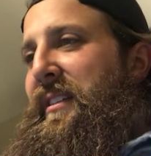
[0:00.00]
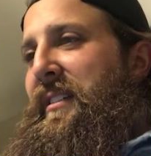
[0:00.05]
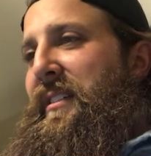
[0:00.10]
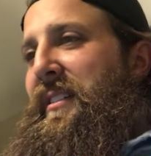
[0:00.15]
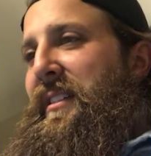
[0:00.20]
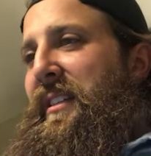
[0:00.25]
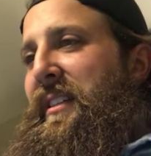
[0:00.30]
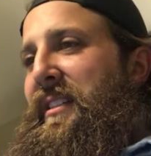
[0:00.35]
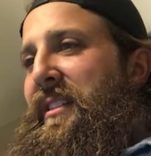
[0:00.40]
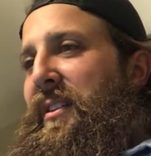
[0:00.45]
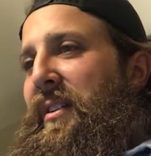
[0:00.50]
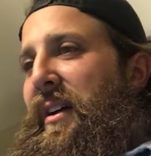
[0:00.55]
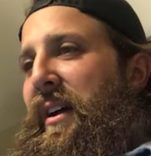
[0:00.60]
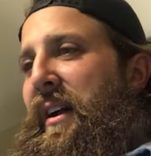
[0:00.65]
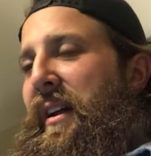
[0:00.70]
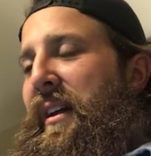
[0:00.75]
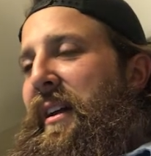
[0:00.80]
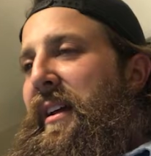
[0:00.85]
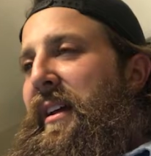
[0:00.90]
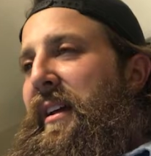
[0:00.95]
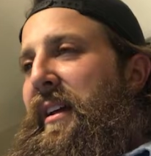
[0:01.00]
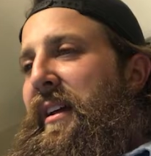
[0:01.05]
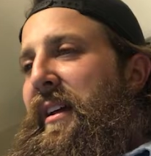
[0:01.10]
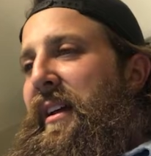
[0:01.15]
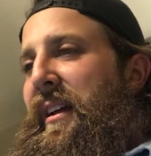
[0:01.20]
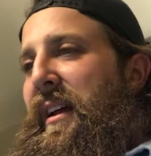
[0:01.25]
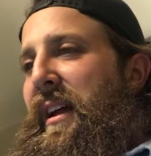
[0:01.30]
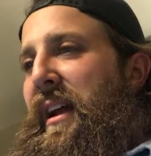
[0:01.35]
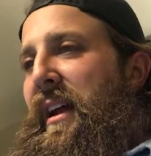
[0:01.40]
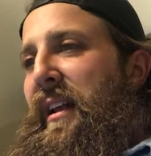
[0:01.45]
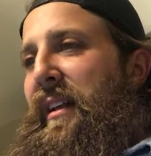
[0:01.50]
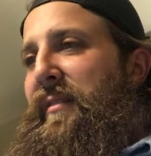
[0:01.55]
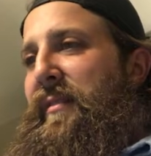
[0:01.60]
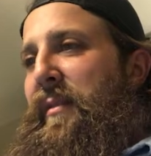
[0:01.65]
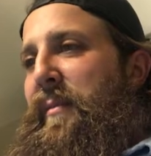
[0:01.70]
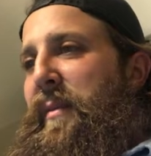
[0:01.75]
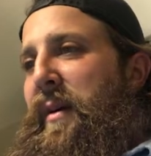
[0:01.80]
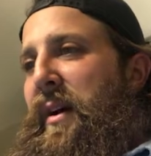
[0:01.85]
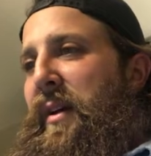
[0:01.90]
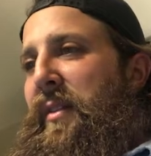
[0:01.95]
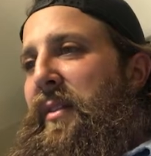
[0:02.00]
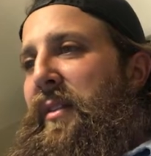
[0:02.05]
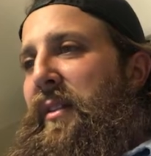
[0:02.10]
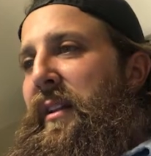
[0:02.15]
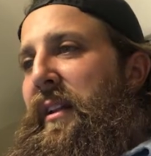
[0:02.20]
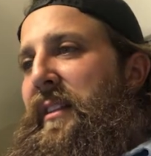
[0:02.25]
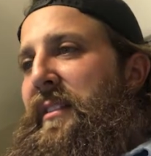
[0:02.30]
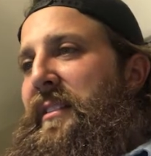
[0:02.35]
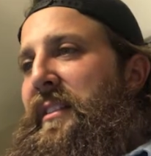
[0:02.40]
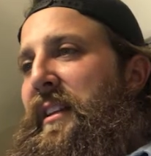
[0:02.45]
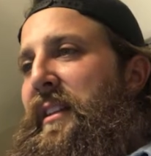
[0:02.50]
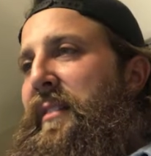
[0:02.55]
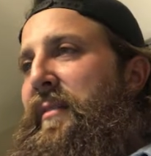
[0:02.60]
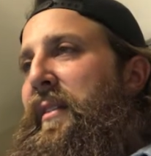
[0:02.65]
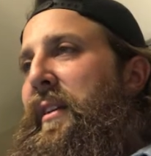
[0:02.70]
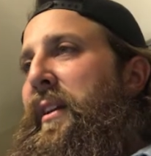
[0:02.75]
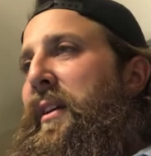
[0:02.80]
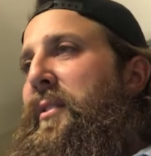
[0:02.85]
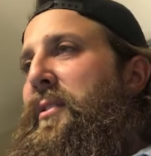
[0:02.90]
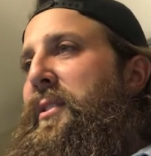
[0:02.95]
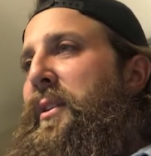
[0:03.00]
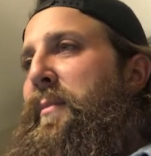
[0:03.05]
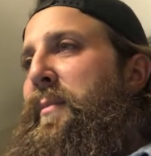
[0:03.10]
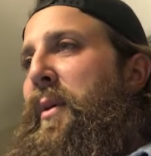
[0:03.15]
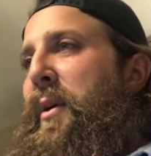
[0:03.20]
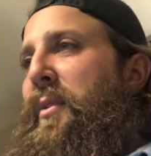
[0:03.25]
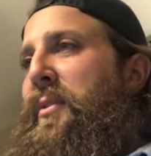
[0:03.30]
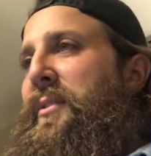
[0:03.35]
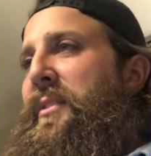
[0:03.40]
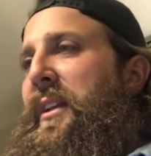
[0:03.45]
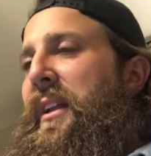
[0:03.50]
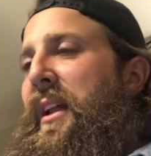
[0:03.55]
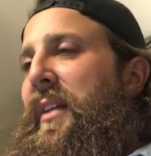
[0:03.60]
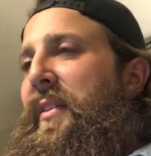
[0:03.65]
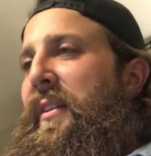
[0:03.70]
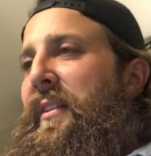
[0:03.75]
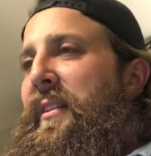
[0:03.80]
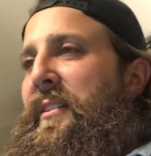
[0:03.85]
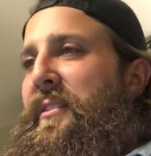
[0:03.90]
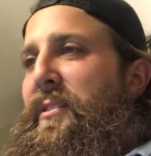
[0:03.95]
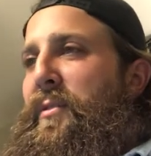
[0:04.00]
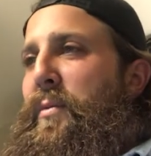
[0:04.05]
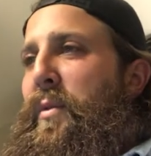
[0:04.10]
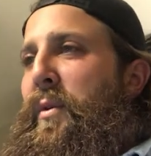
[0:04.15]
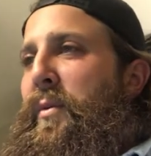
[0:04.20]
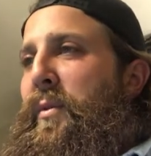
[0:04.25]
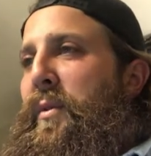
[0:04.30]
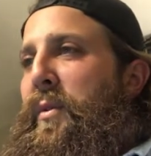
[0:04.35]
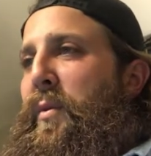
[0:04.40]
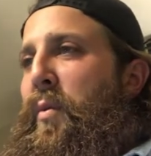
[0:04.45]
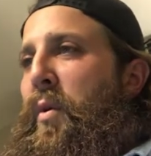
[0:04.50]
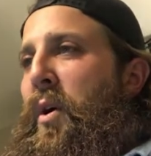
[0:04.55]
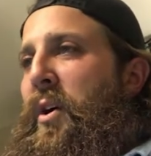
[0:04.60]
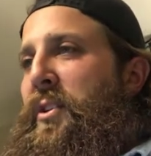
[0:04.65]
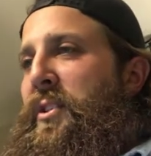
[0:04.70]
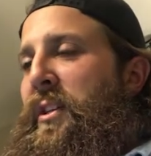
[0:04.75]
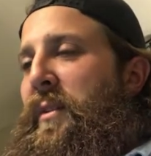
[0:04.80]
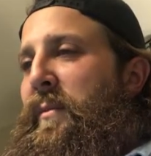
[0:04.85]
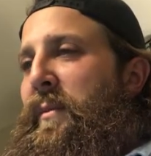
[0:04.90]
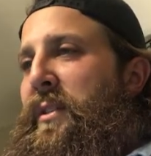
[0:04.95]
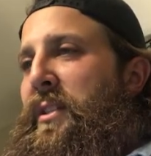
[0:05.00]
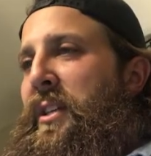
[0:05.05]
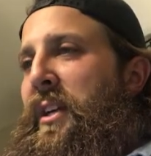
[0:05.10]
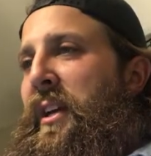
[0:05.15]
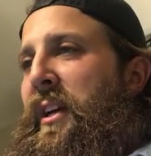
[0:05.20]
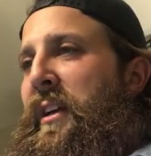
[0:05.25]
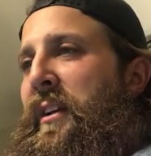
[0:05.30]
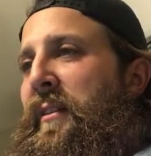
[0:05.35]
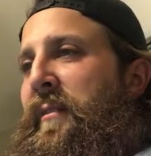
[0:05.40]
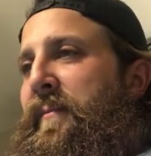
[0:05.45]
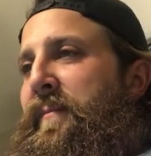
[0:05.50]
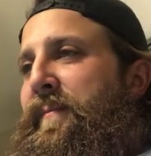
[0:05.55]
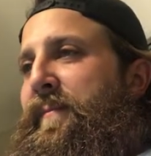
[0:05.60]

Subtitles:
She still had a hell of a month. Let's see the video she posted. I think this is one with the washing machine.